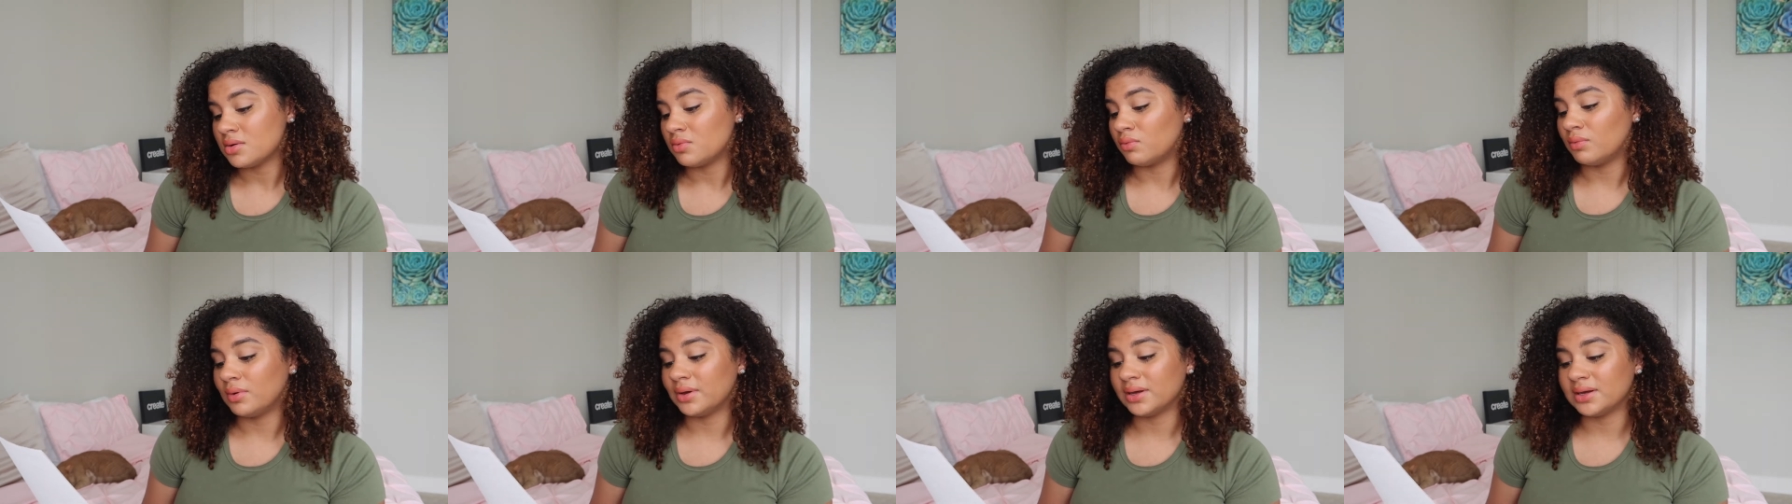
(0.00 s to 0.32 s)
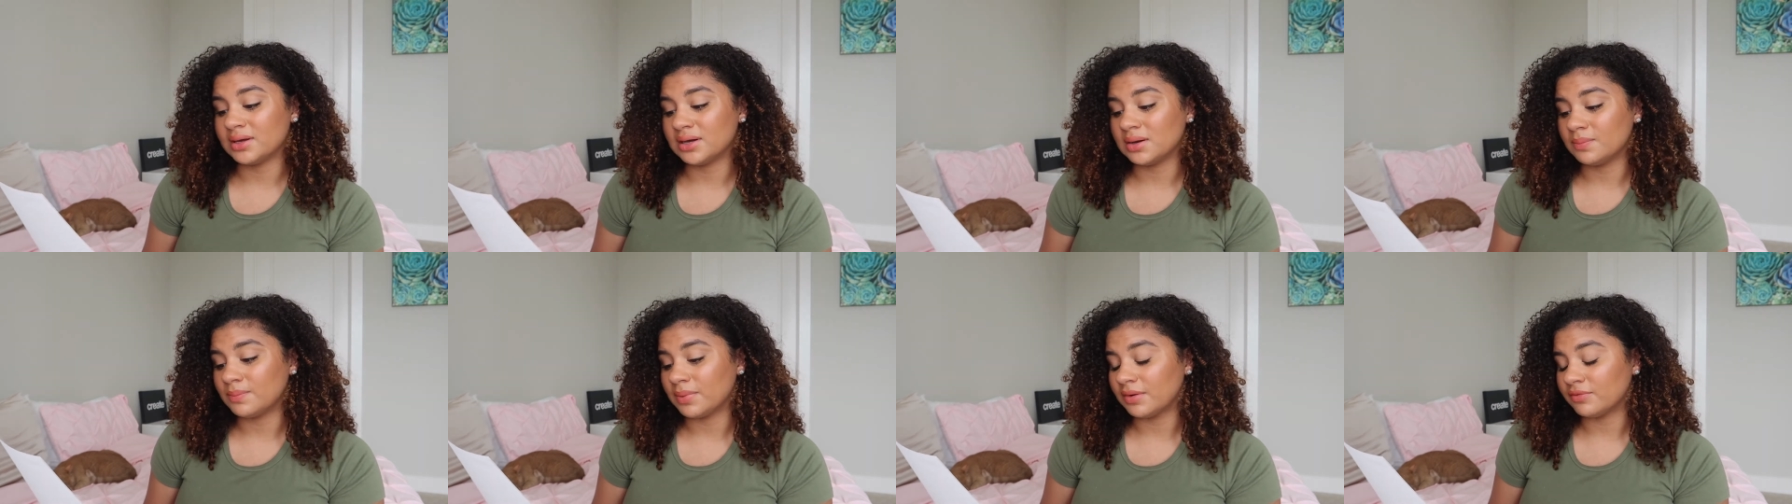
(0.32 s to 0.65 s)

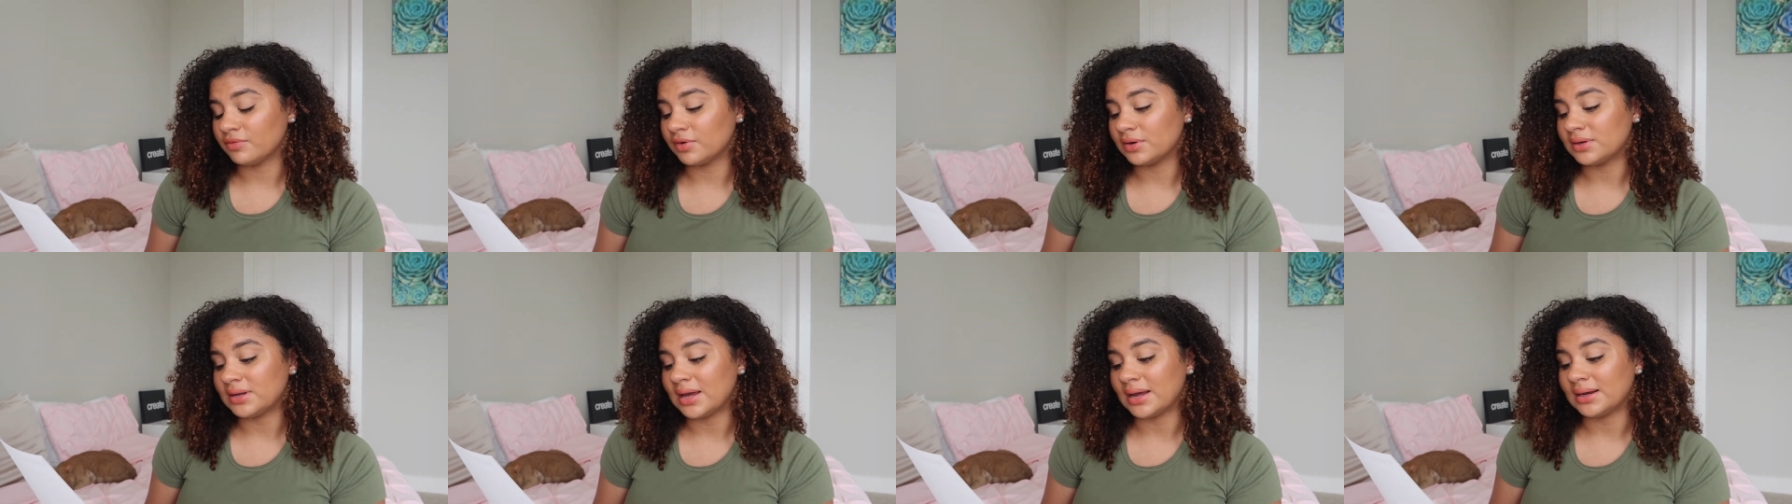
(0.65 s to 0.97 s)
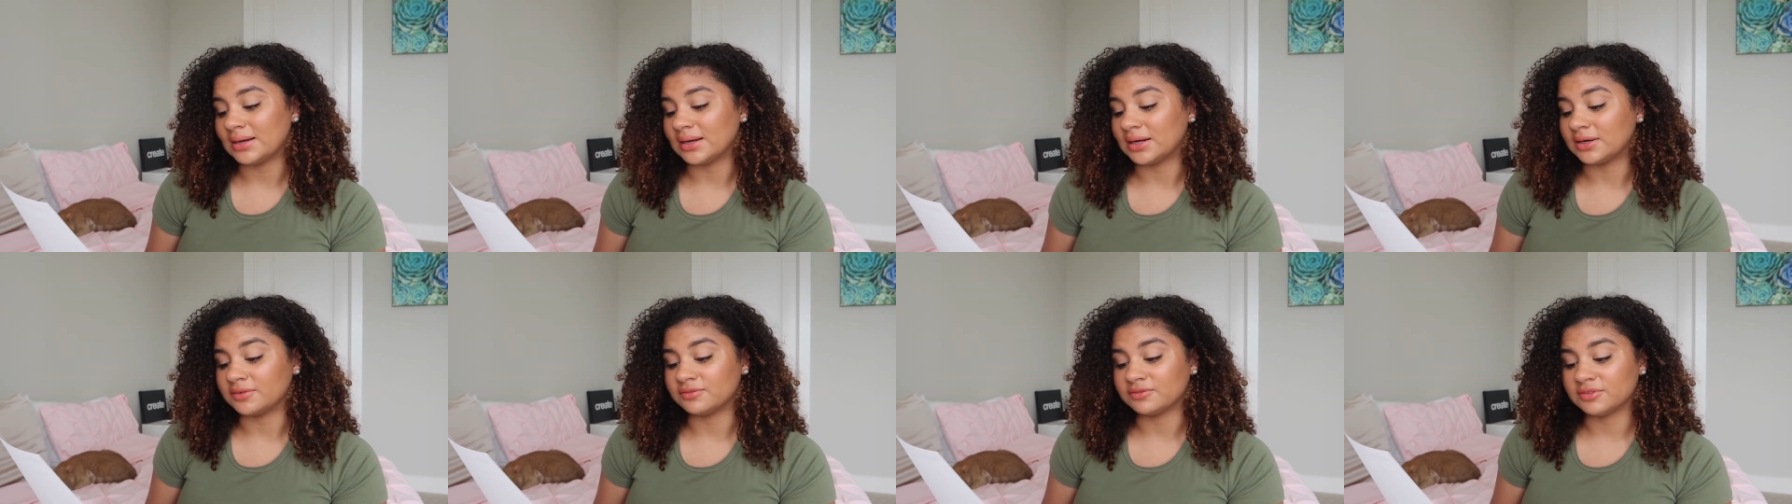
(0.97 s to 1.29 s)
waking up every day
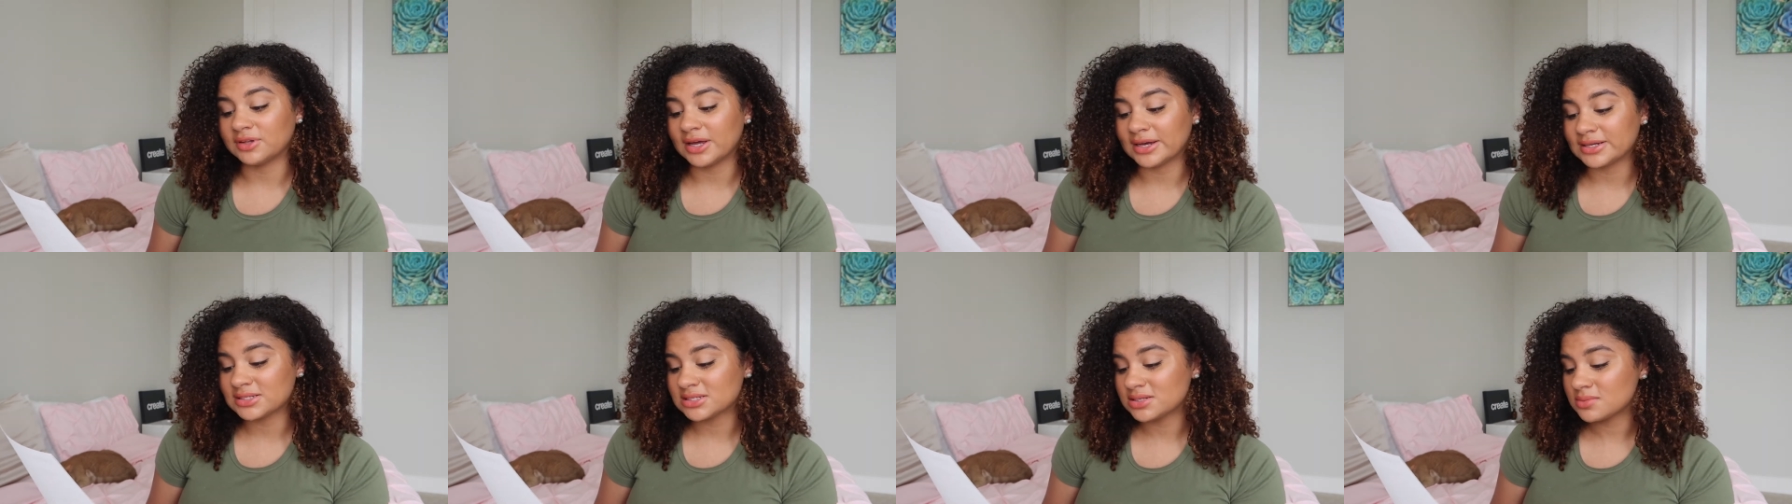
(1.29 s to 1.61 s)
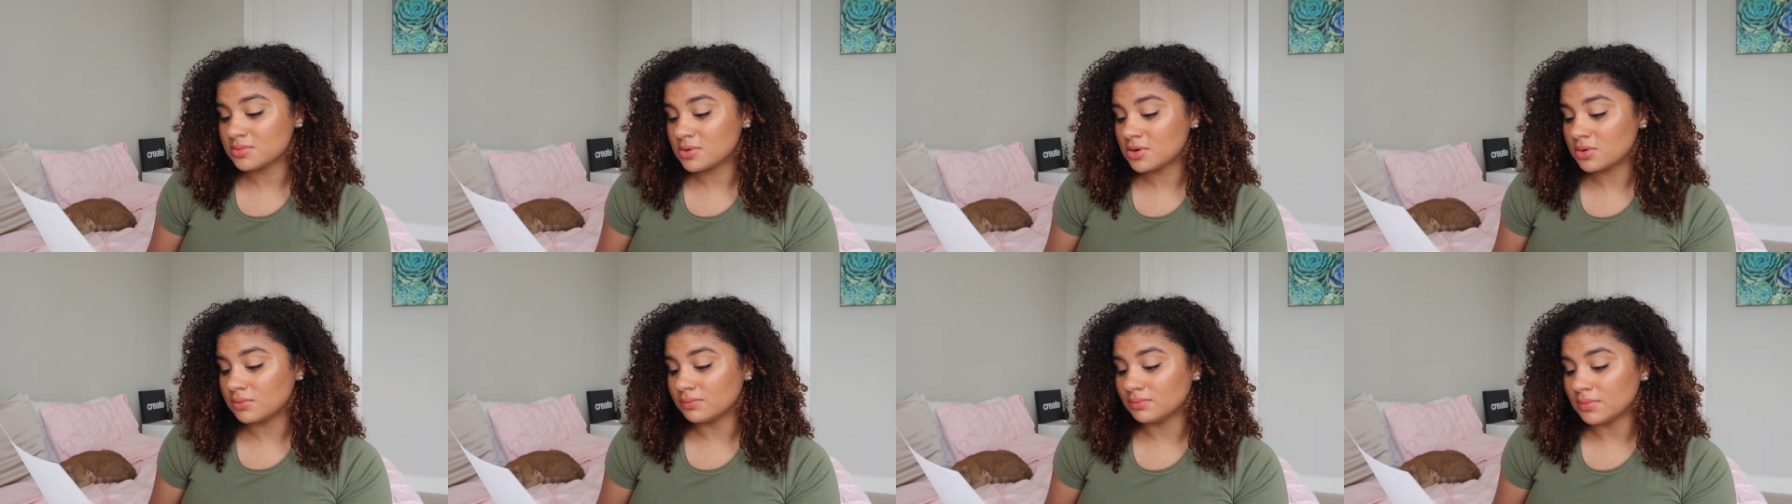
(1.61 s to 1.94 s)
not
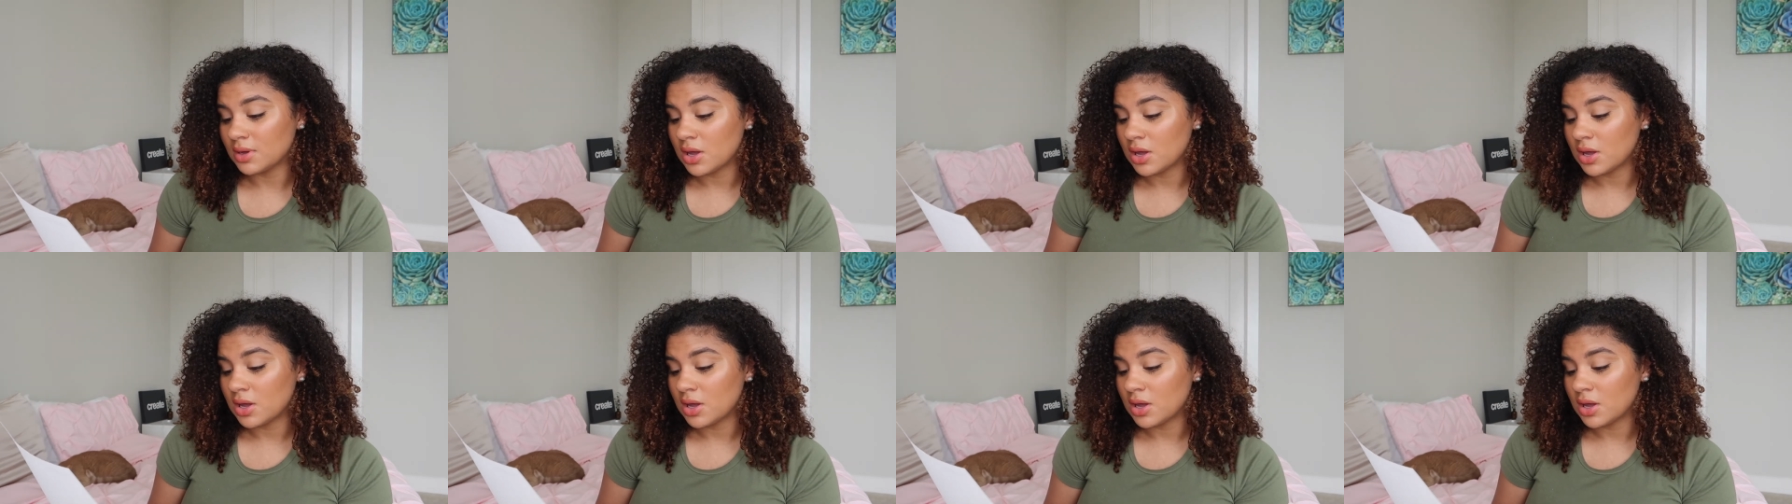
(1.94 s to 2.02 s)
flexible,